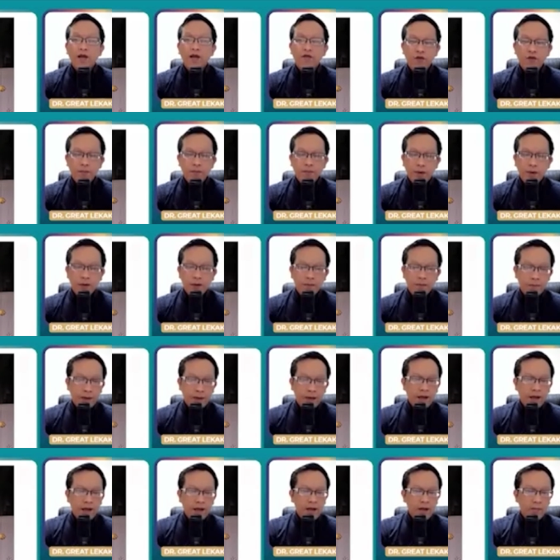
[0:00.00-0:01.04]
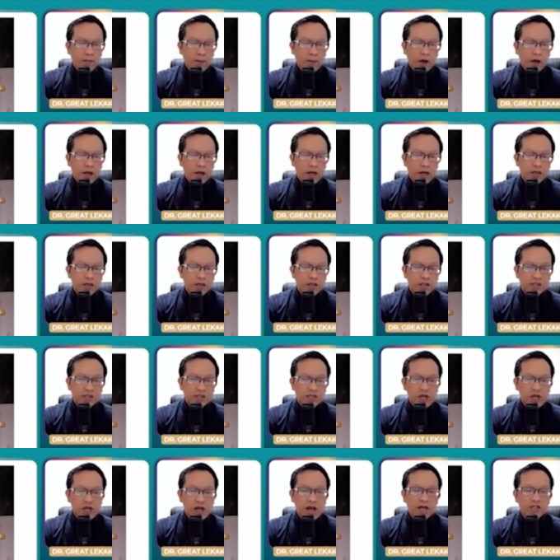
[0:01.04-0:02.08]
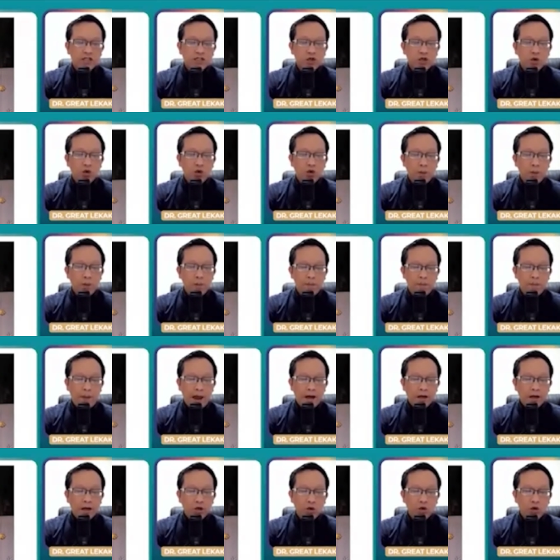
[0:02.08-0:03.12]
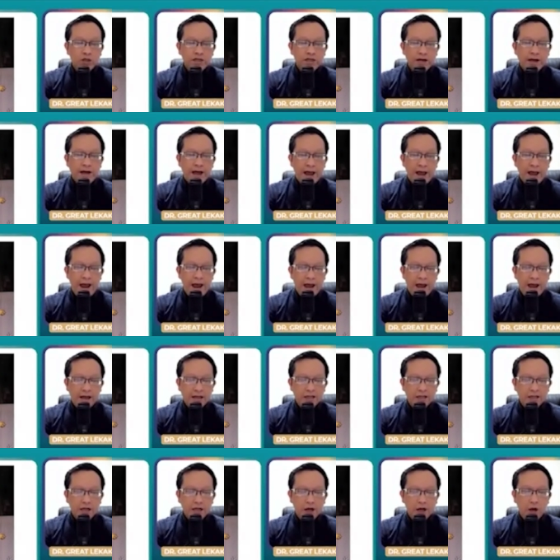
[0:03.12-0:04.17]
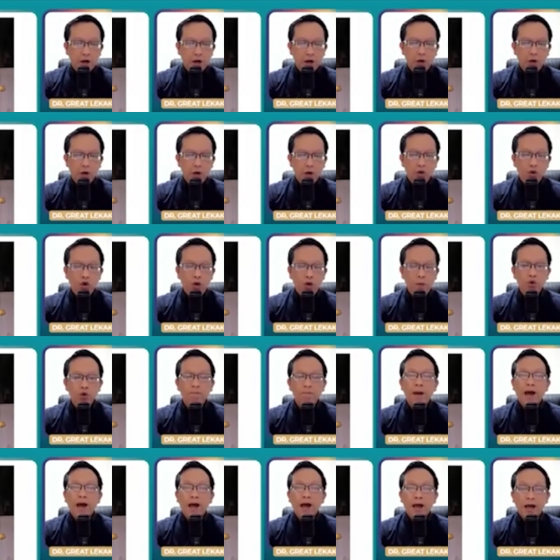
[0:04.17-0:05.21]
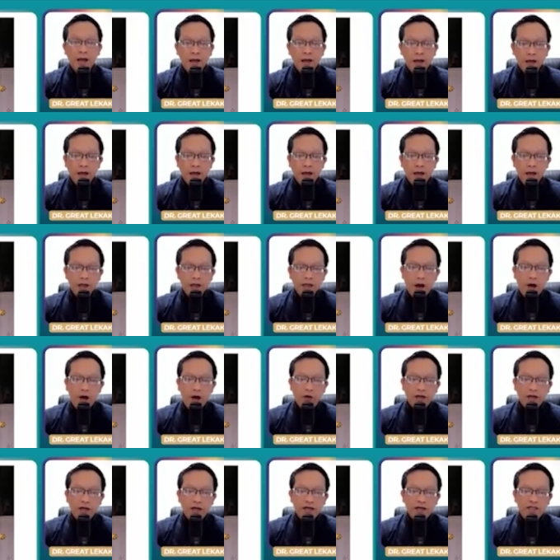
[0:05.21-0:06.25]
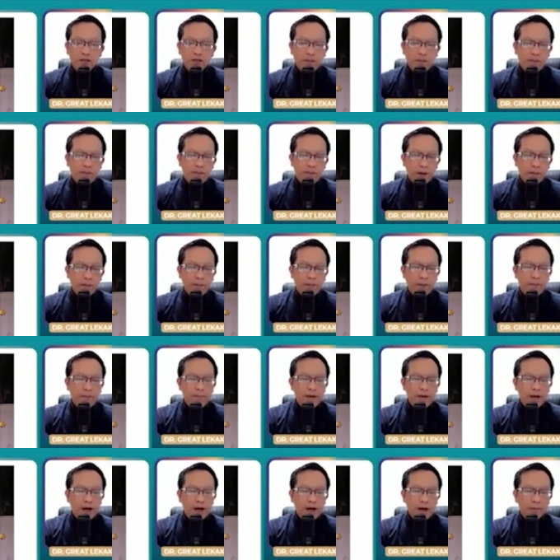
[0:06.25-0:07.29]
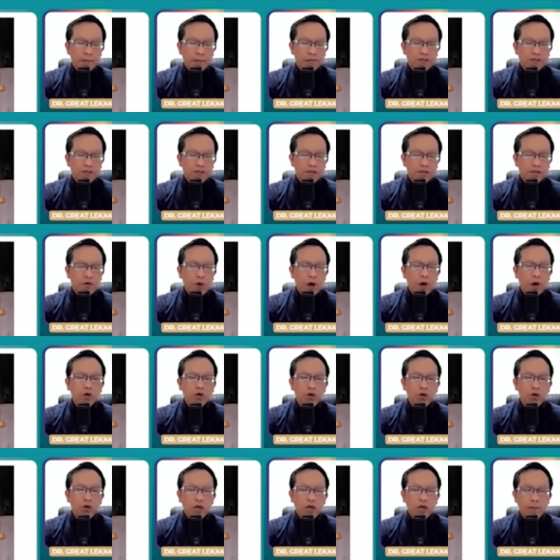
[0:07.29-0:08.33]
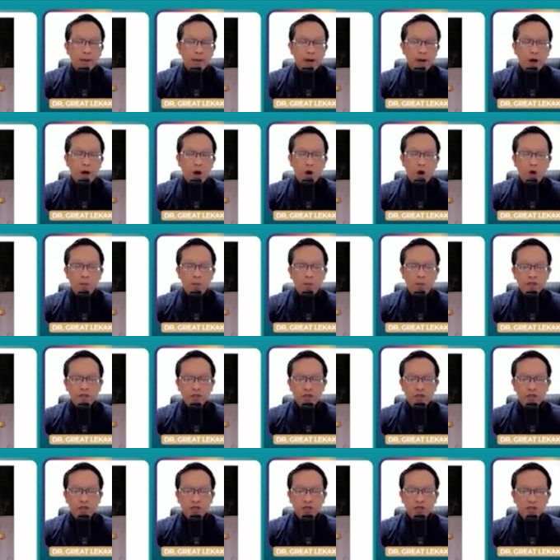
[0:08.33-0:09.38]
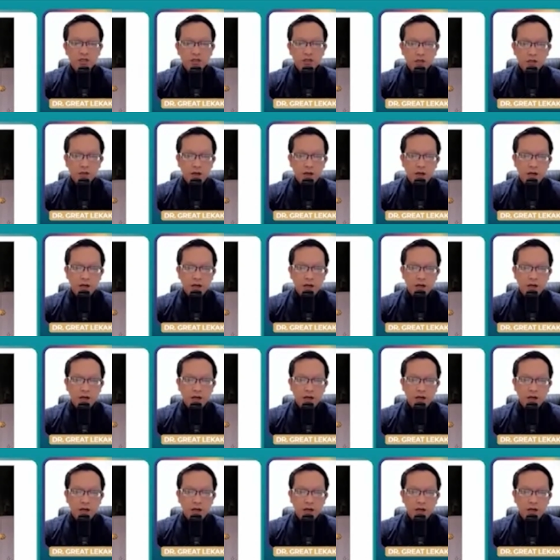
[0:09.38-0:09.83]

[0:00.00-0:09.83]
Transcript: living Phin Pia players such as Ui Pang Noja and Ui Bun Ma. Nowadays, Phin Pia becomes well known among all musicians,